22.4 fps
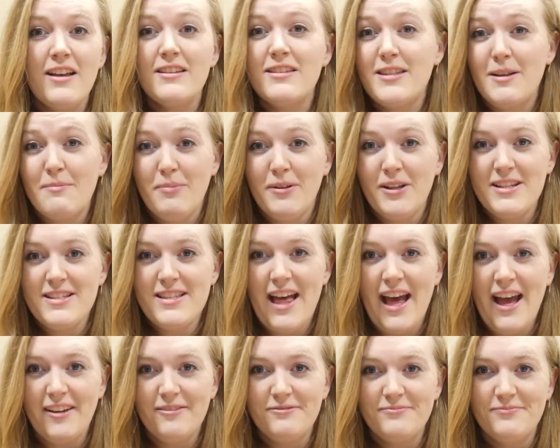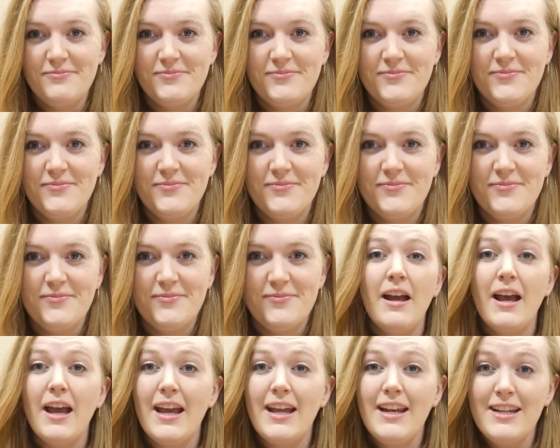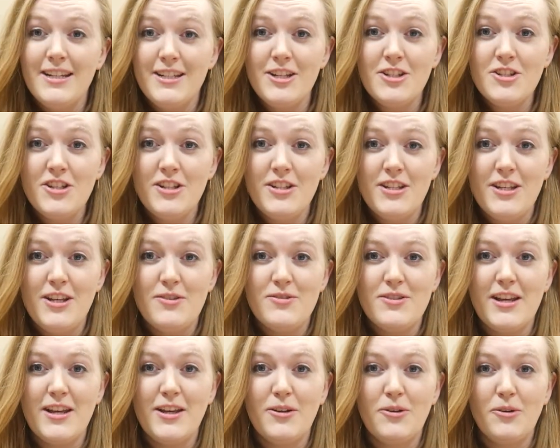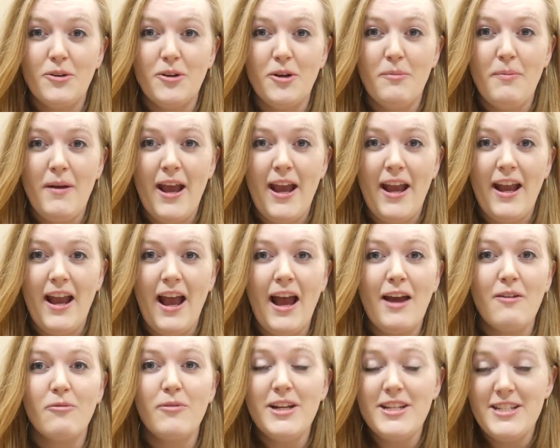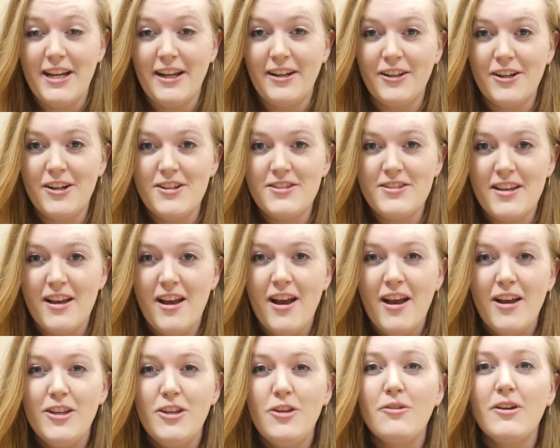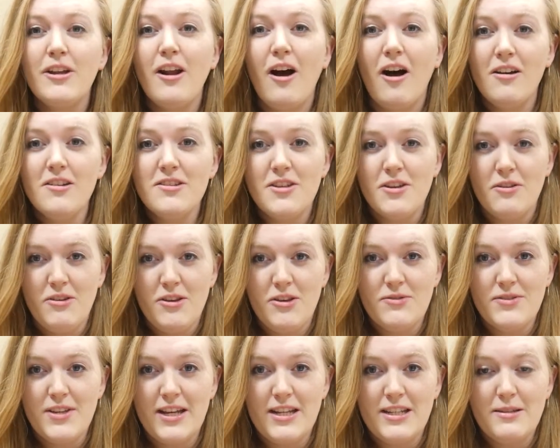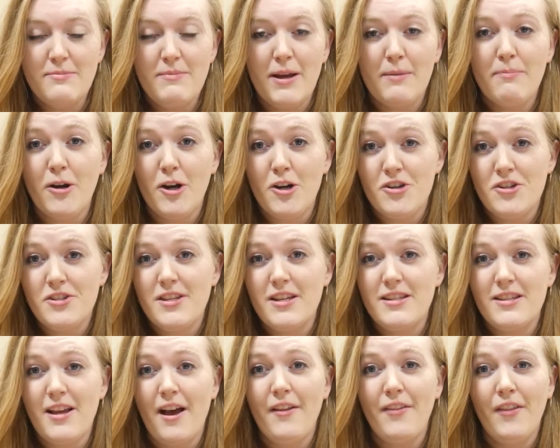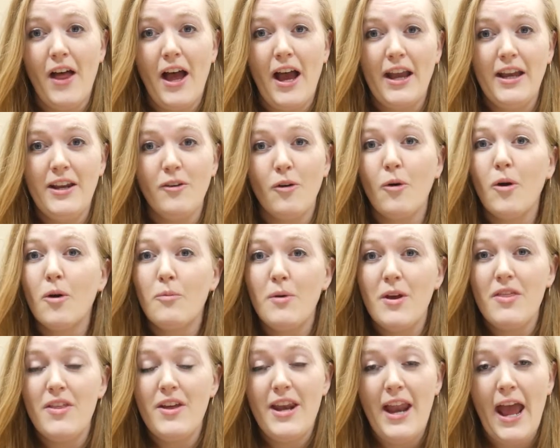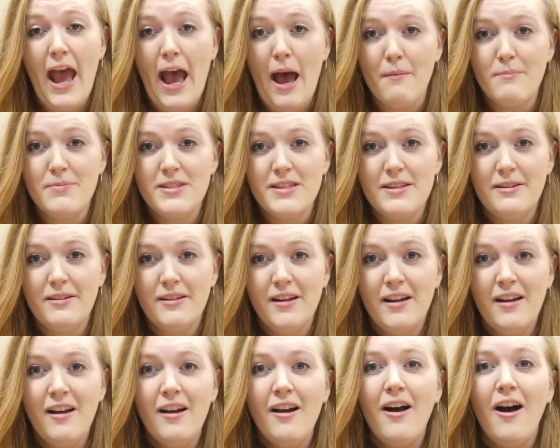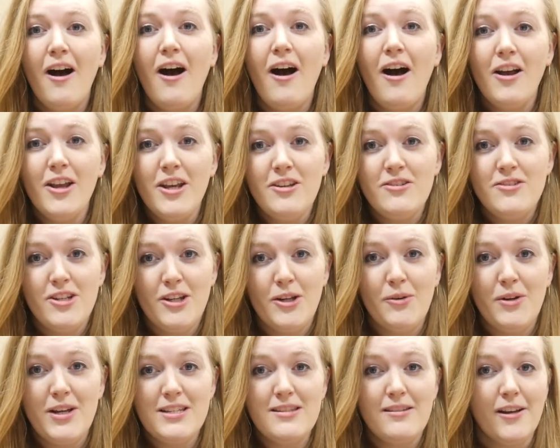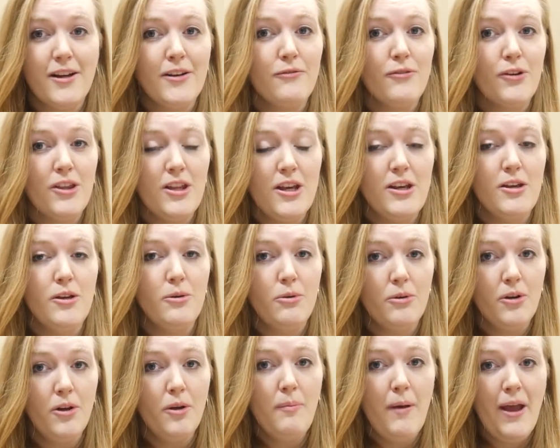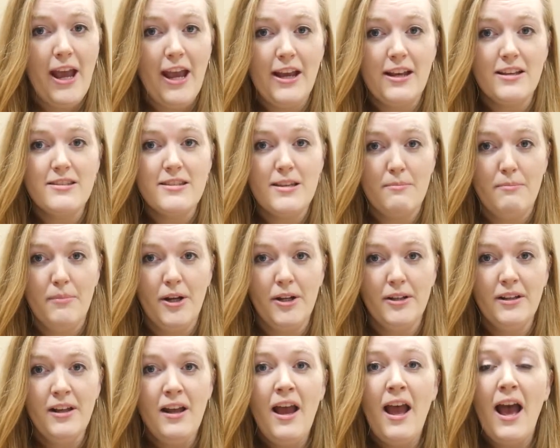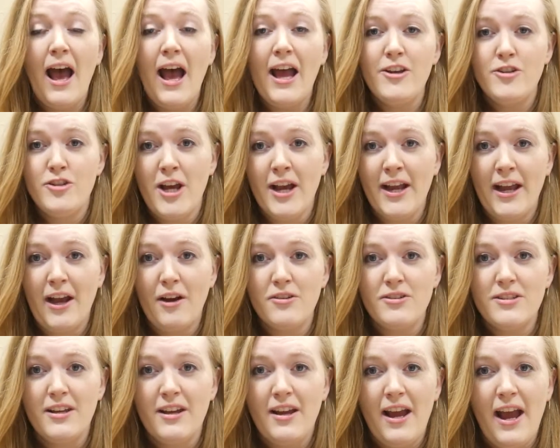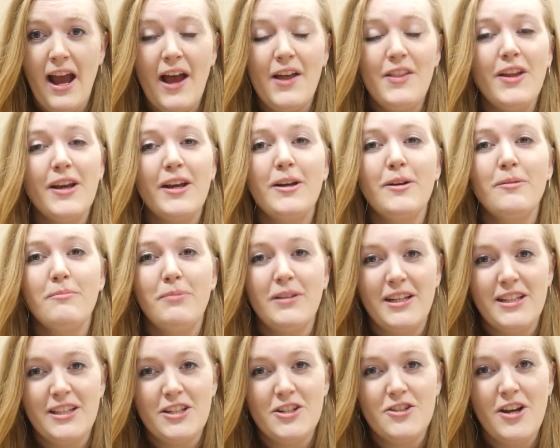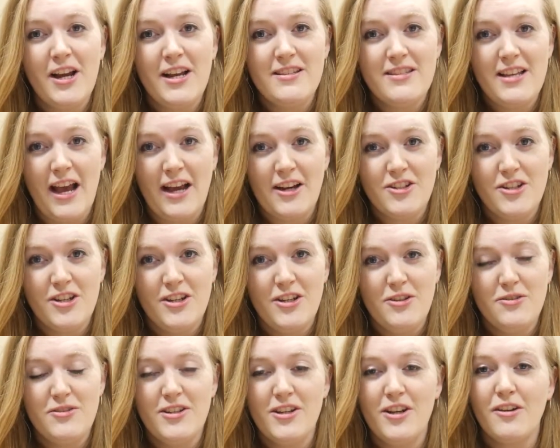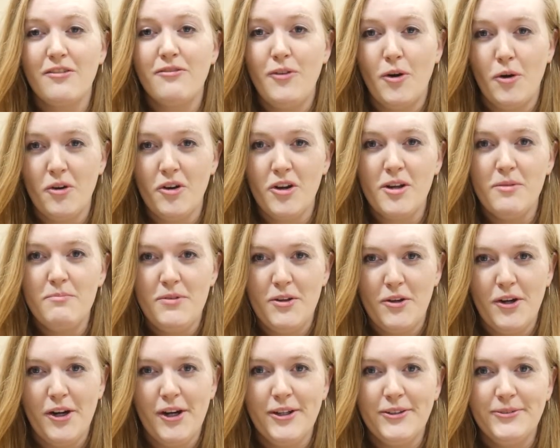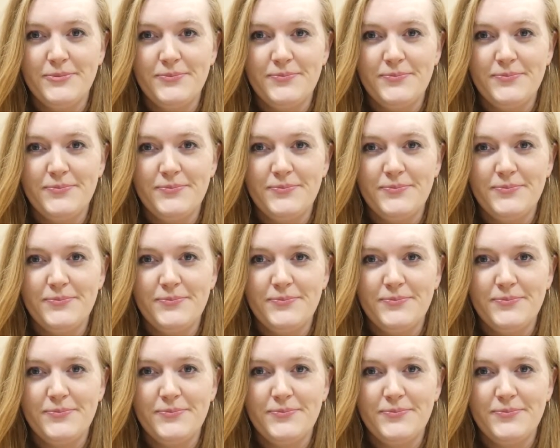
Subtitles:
Simple as that. In addition to using Google Pay at retailers, you can also use it to make purchases online or within apps. All you do is look for the Google Pay symbol at checkout and then complete the transaction using your phone or computer.